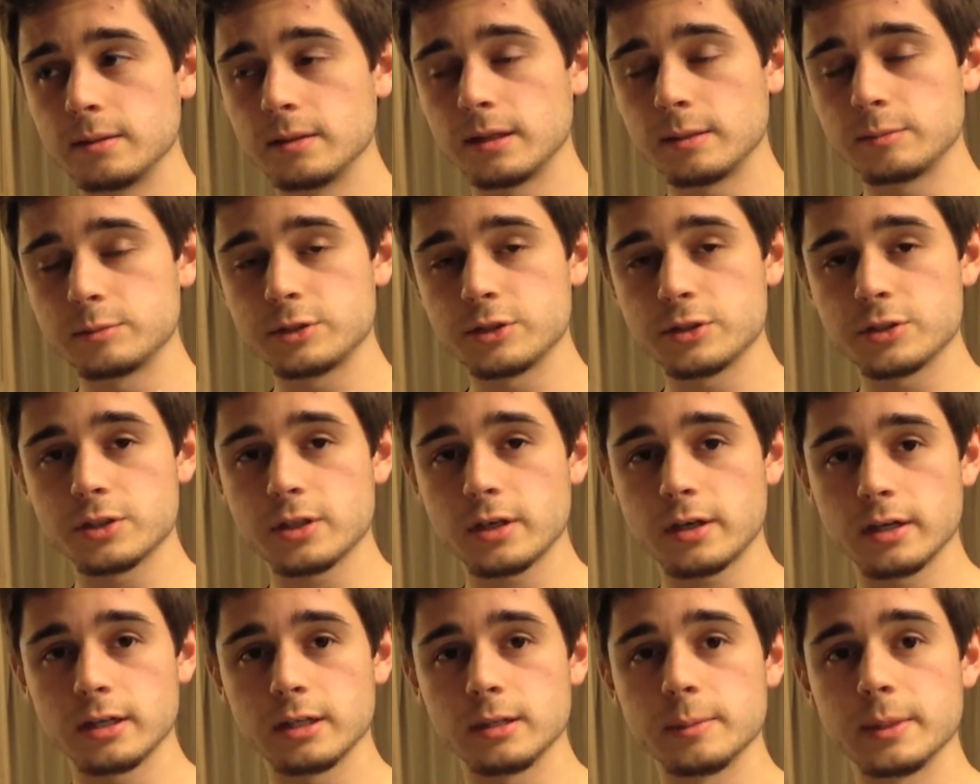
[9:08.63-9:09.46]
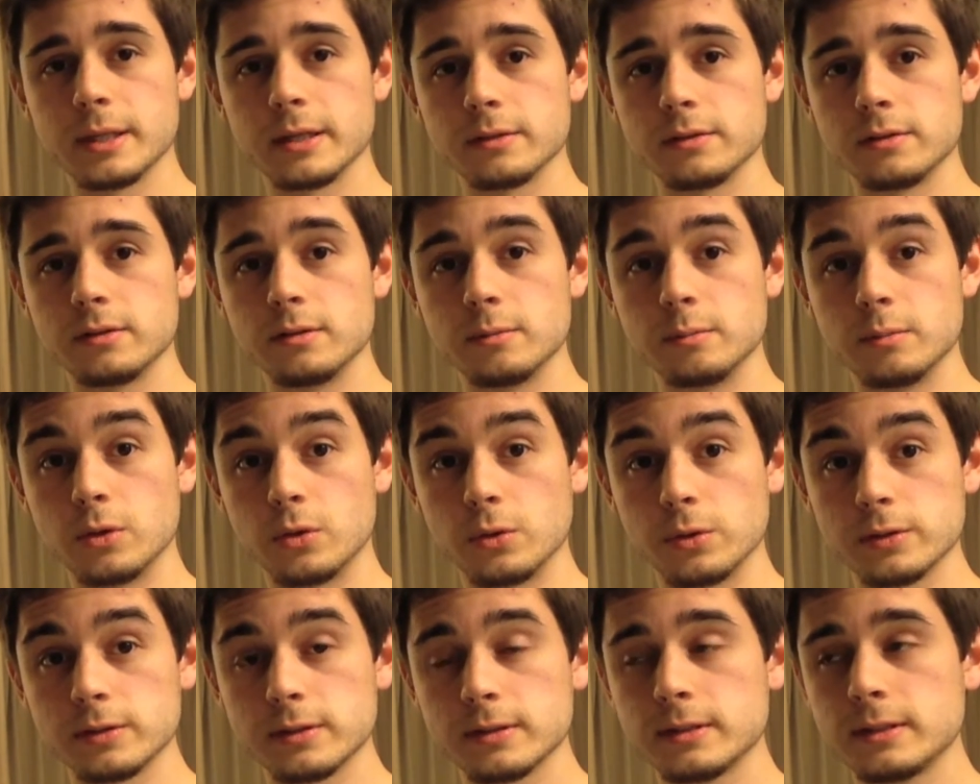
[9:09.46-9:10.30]
I'm just talking about the
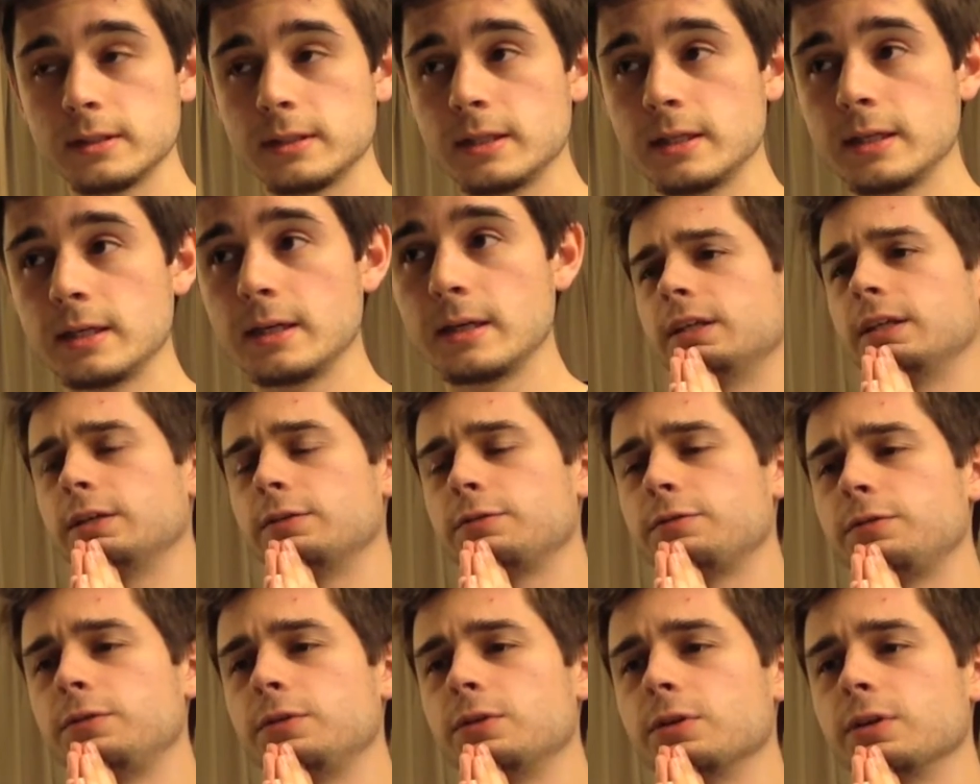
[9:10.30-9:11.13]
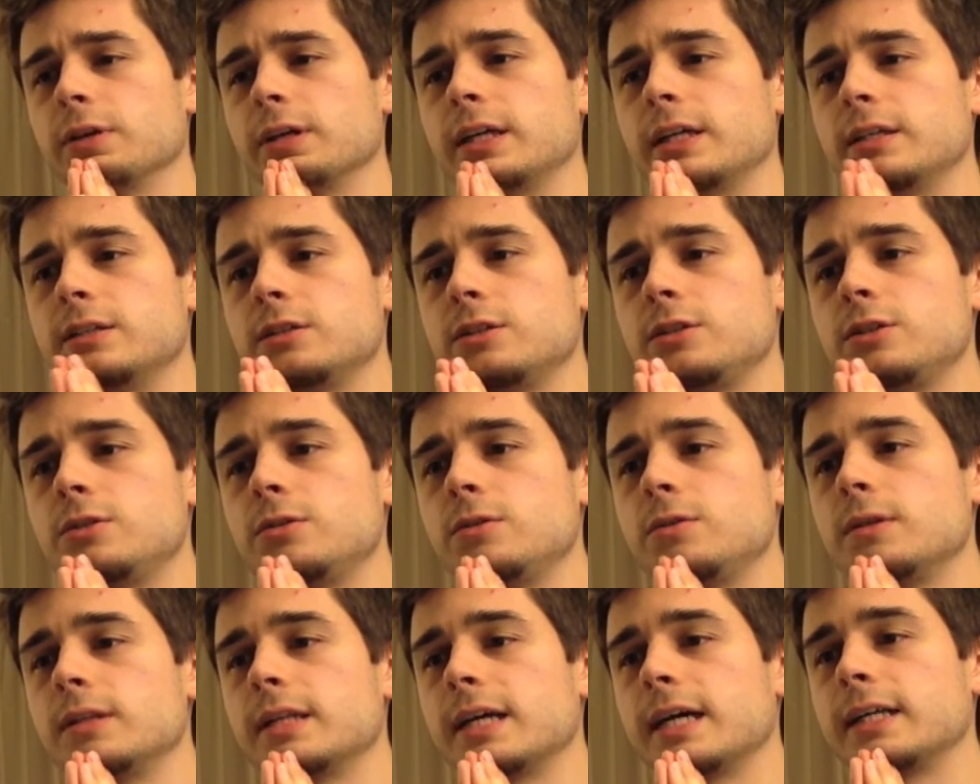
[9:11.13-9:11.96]
mold. If you're
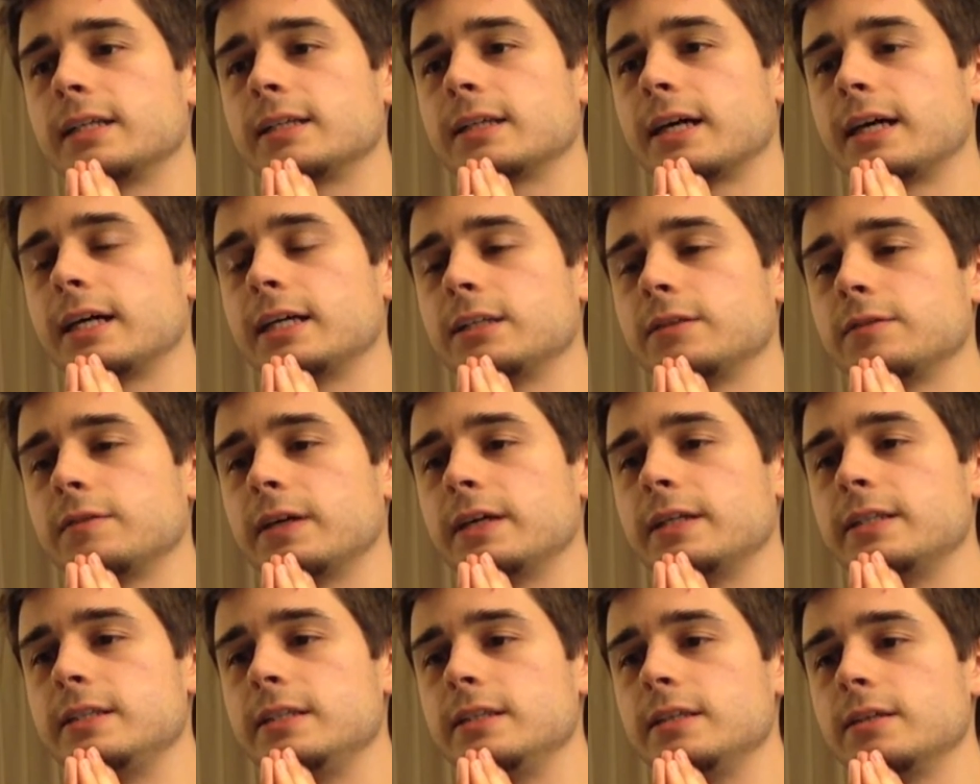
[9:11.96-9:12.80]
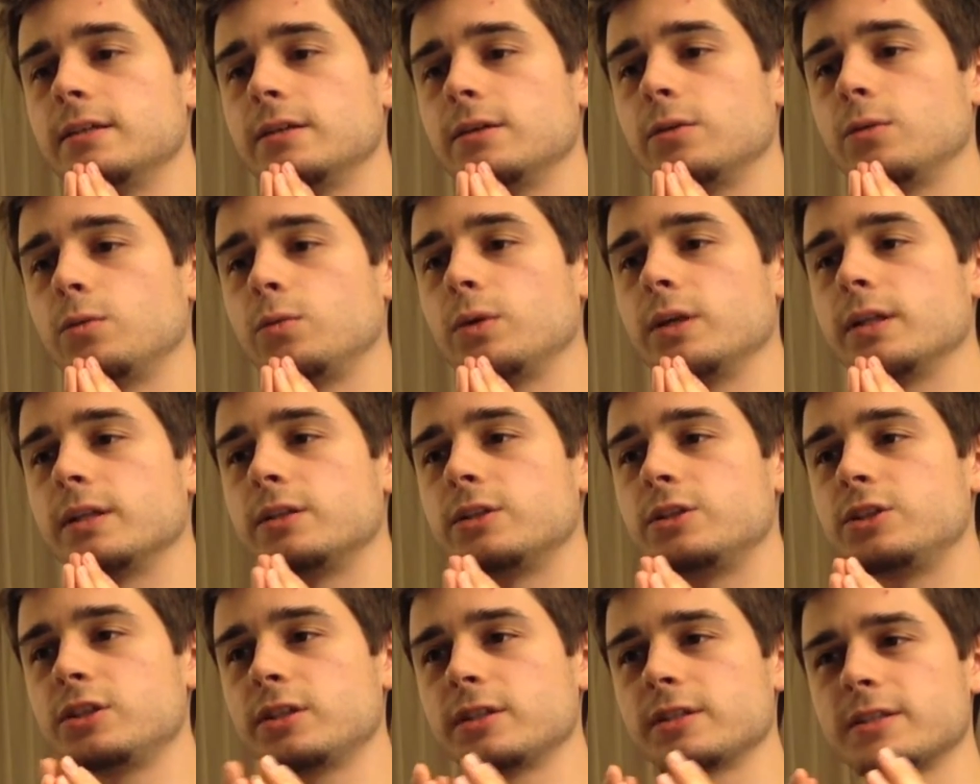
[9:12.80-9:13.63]
into that kind of idea
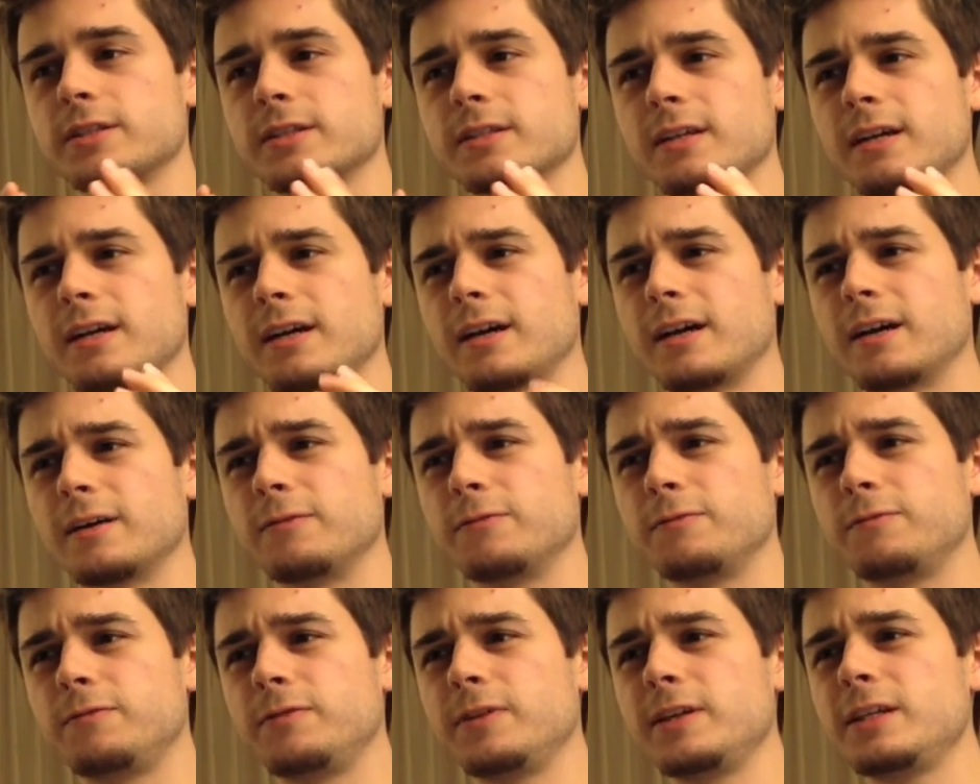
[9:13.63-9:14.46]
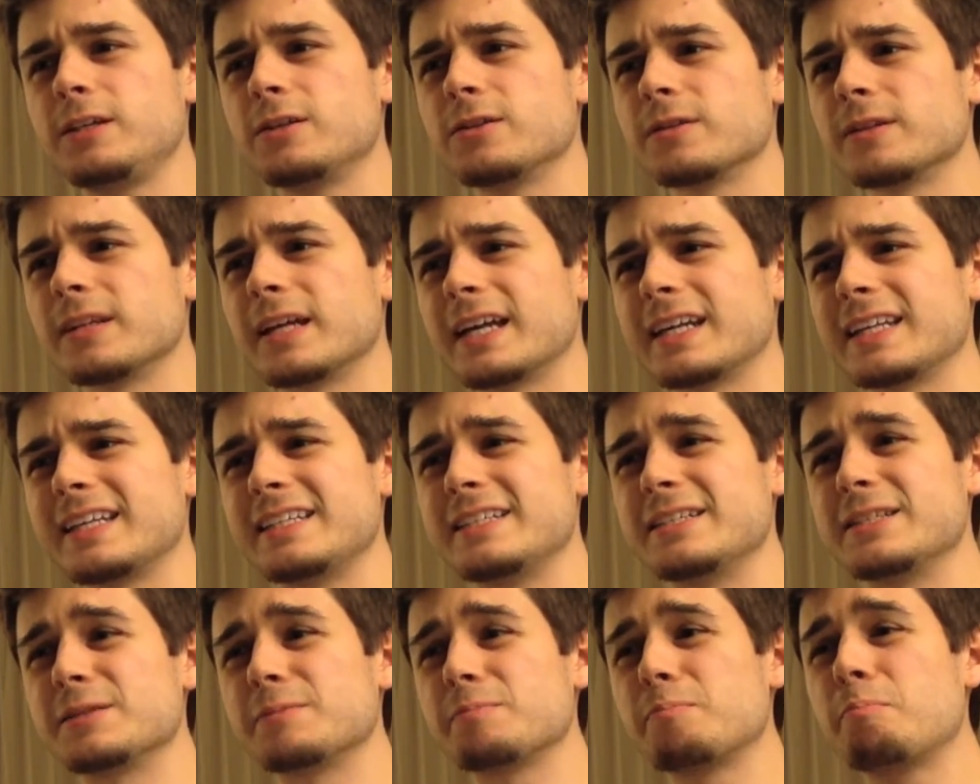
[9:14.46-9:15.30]
with just a figure that
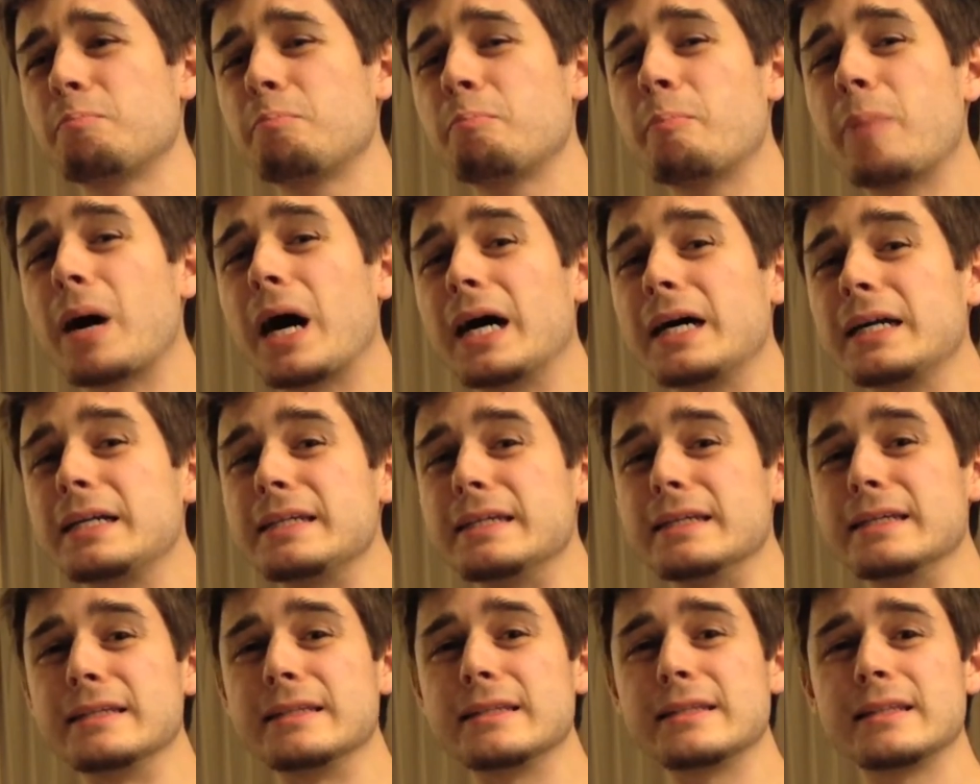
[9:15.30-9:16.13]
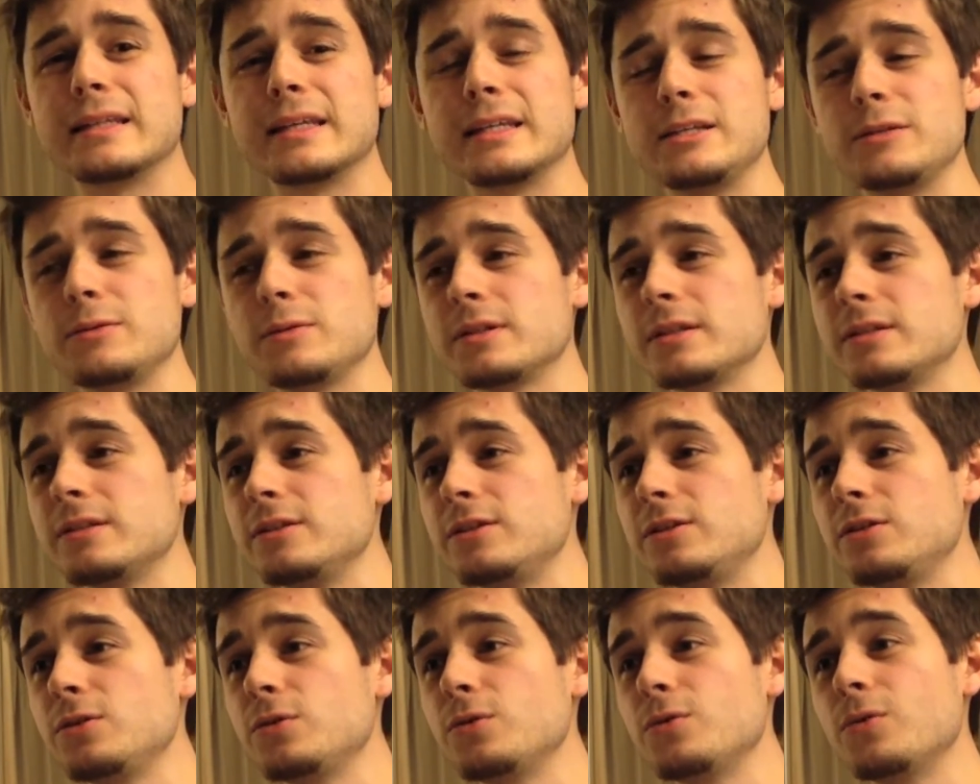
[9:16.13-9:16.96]
is putty, that you can
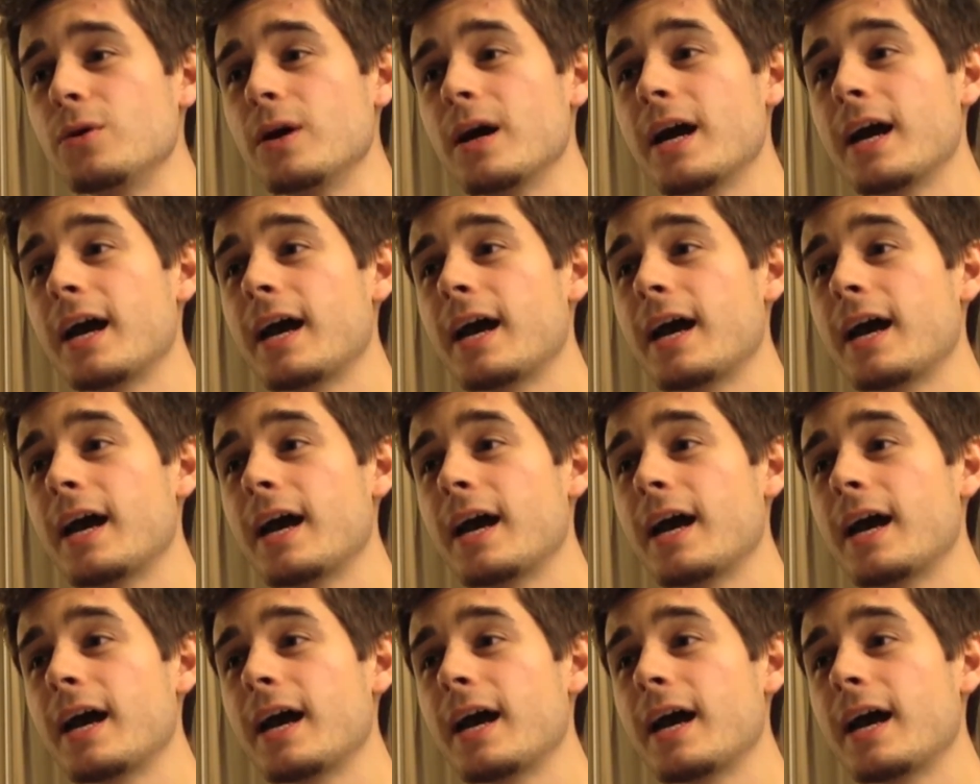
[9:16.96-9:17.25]
do